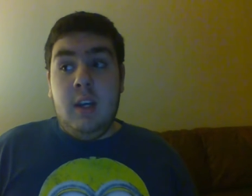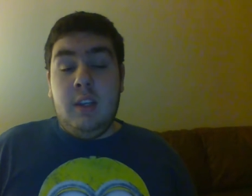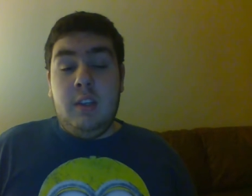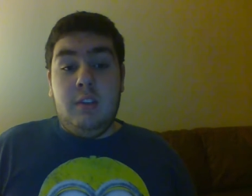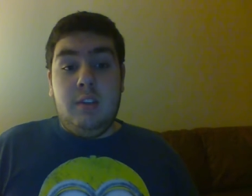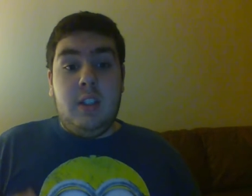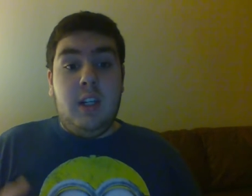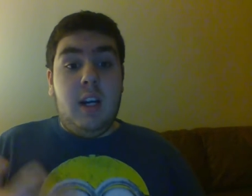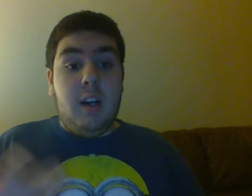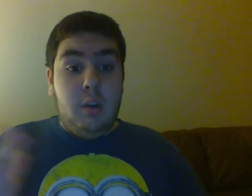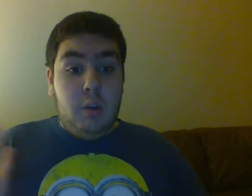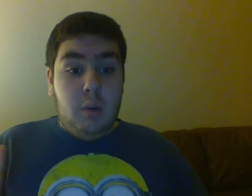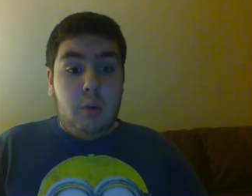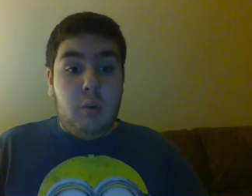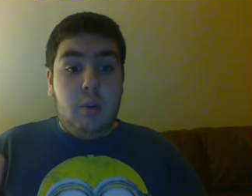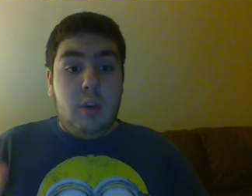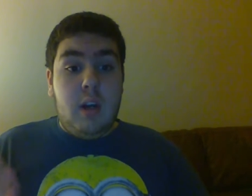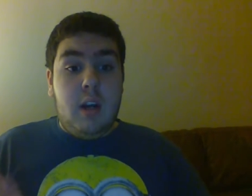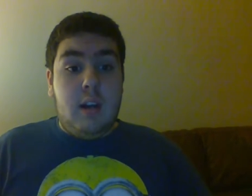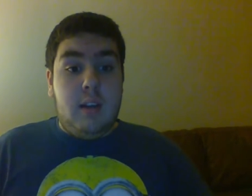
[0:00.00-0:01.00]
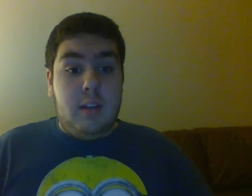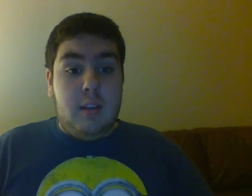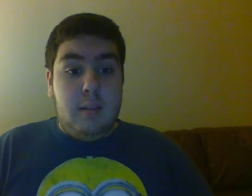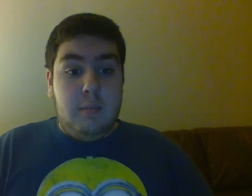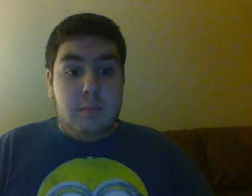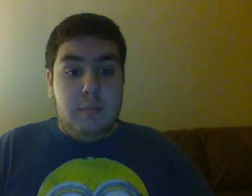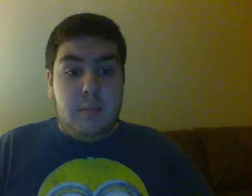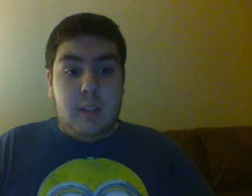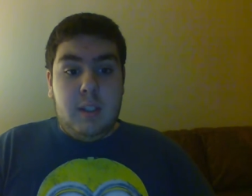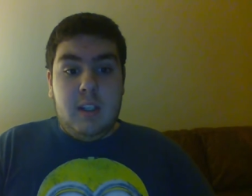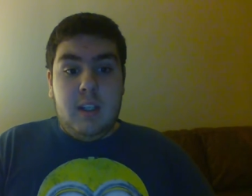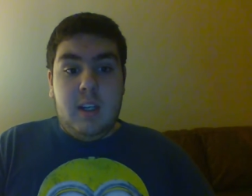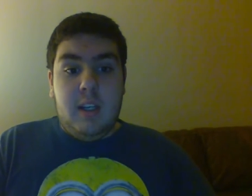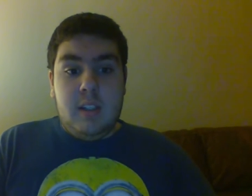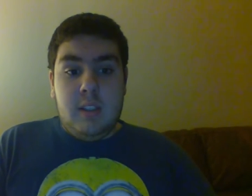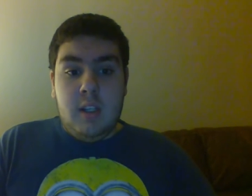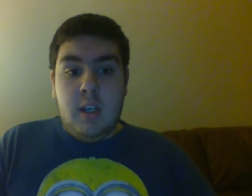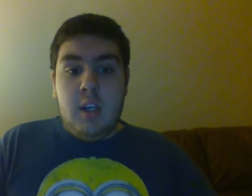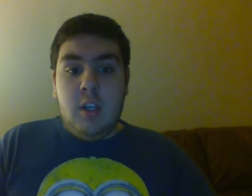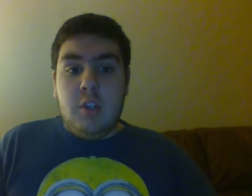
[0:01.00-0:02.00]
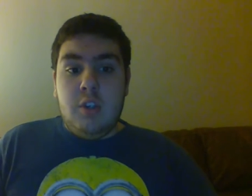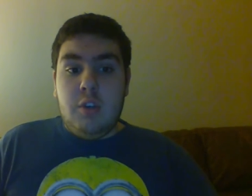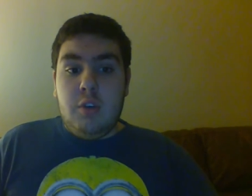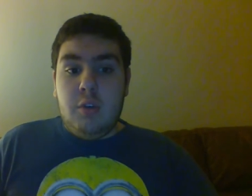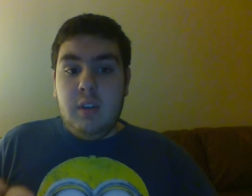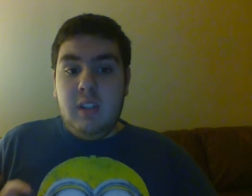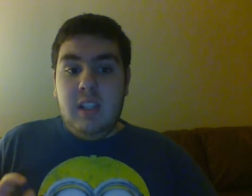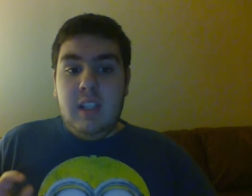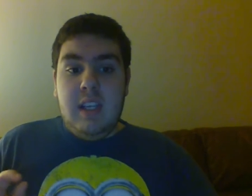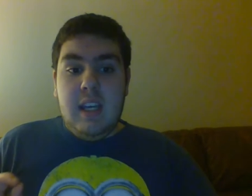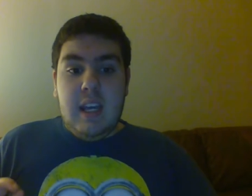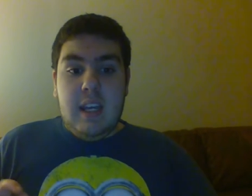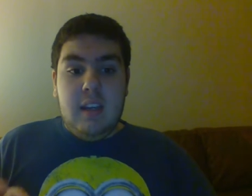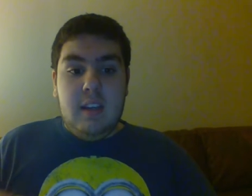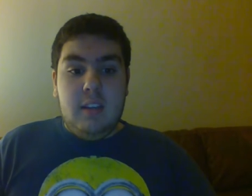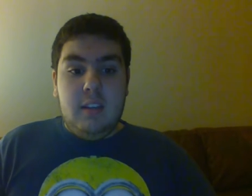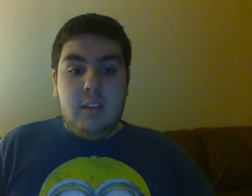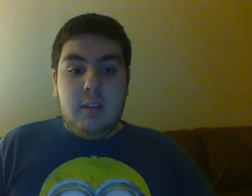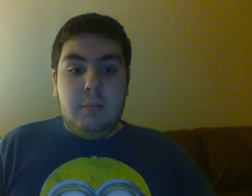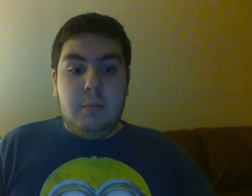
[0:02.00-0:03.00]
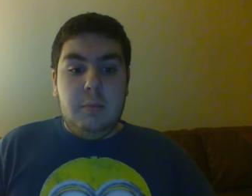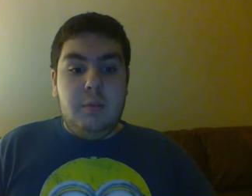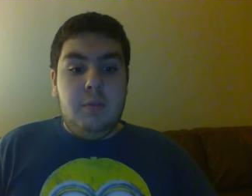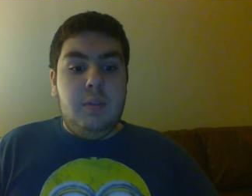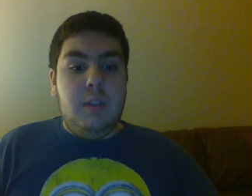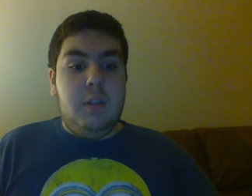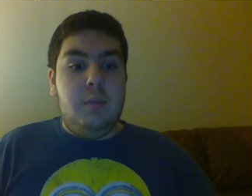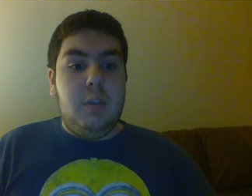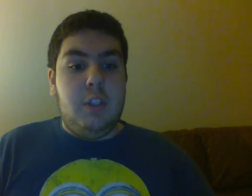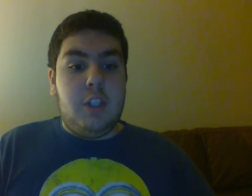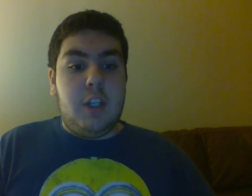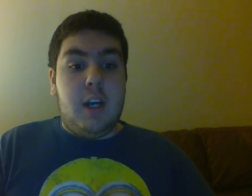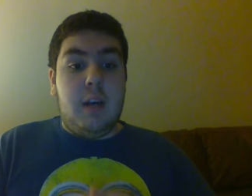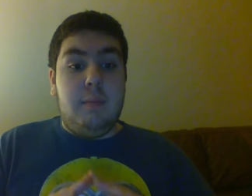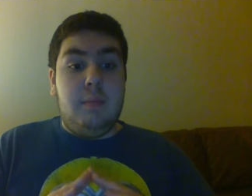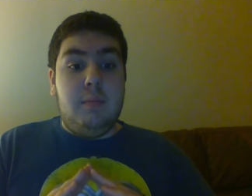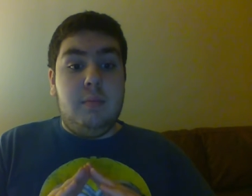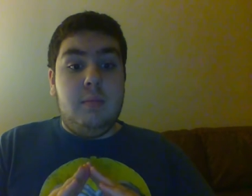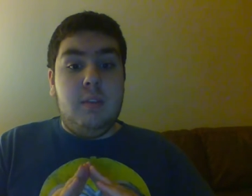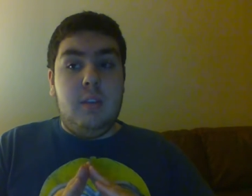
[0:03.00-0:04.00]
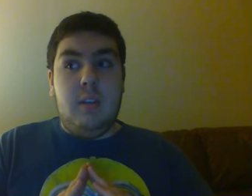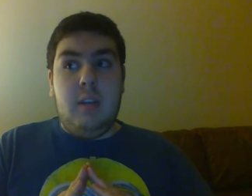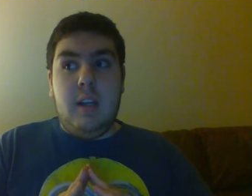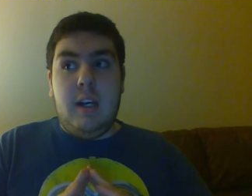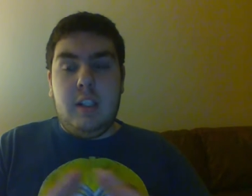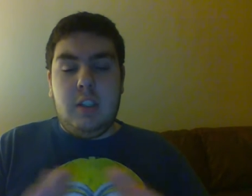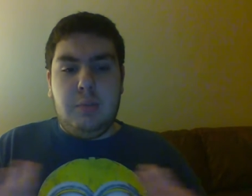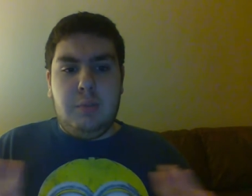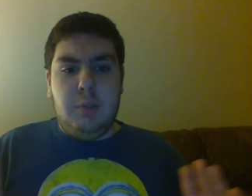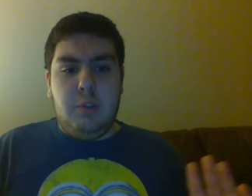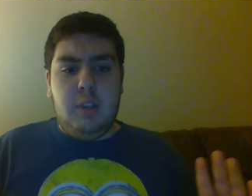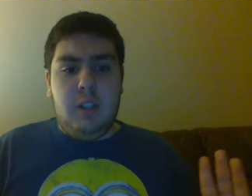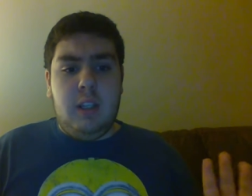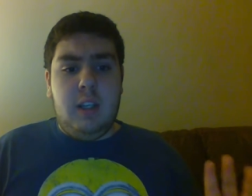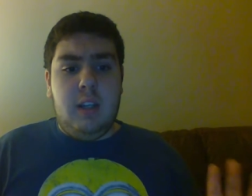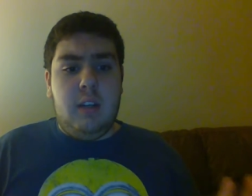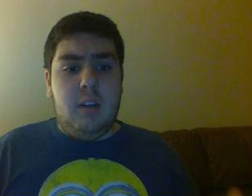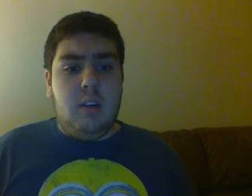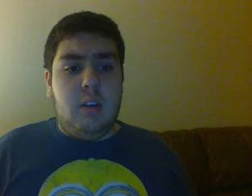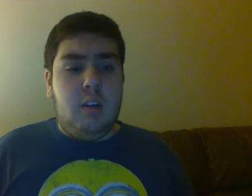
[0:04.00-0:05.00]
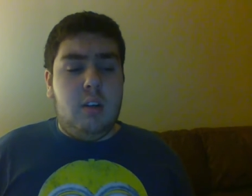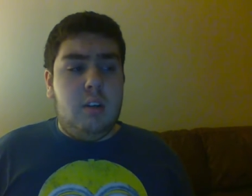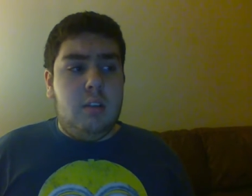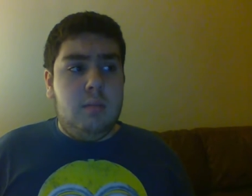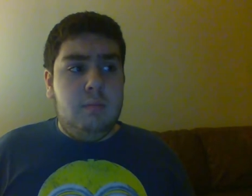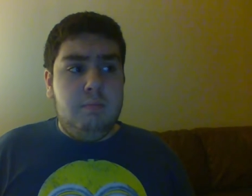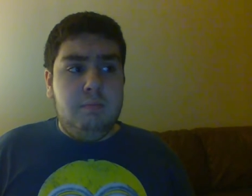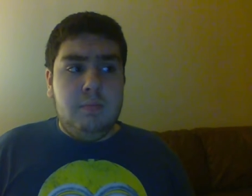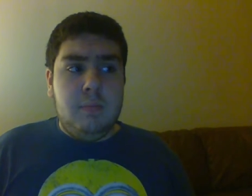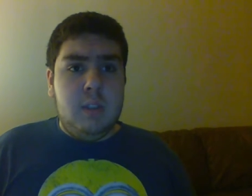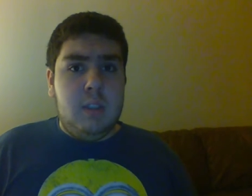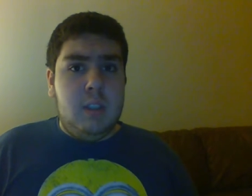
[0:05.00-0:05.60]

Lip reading: There's not a whole lot of them, but guys, during the end of the movie, which I'm not spoiling at all,